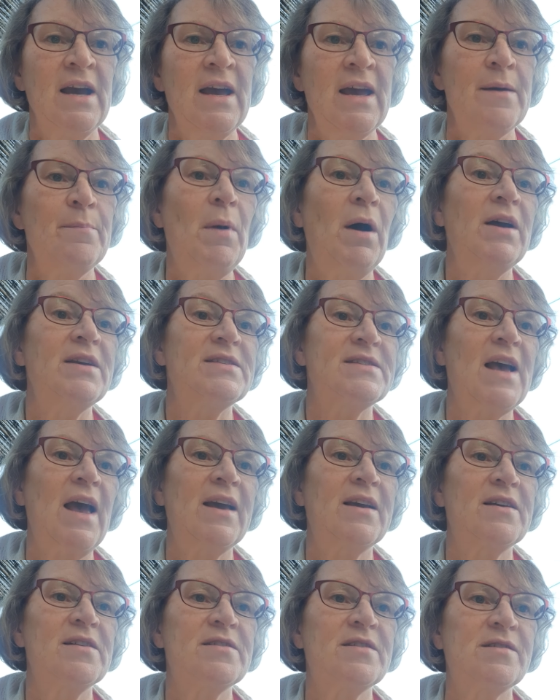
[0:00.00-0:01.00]
It might
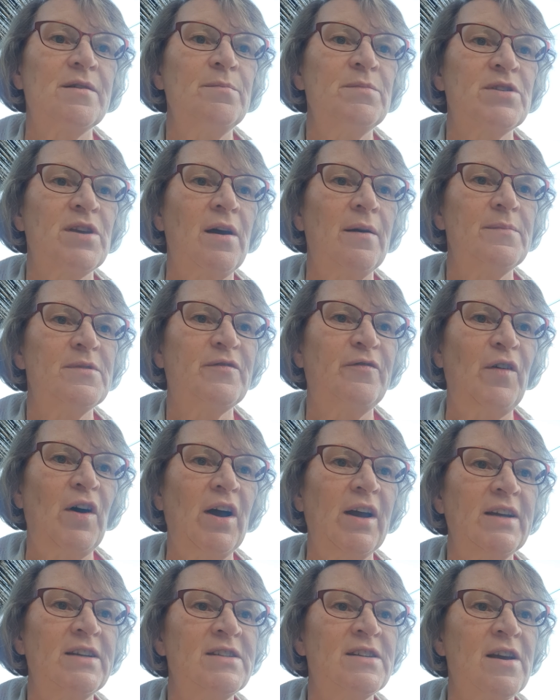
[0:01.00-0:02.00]
take us some time to
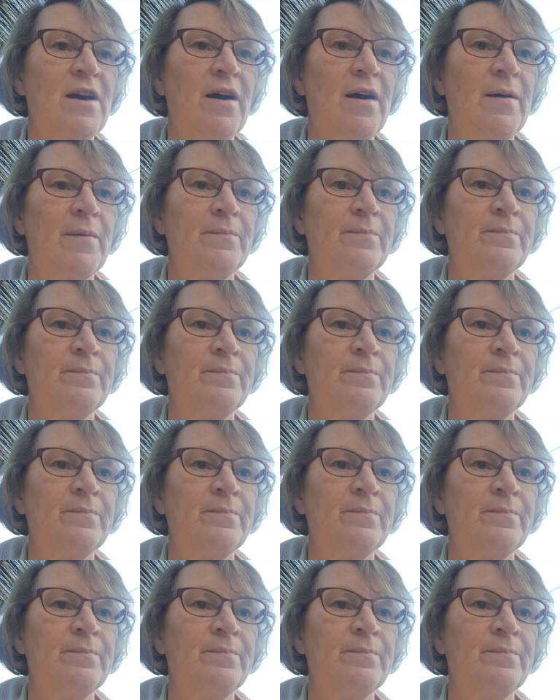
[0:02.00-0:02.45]
find her.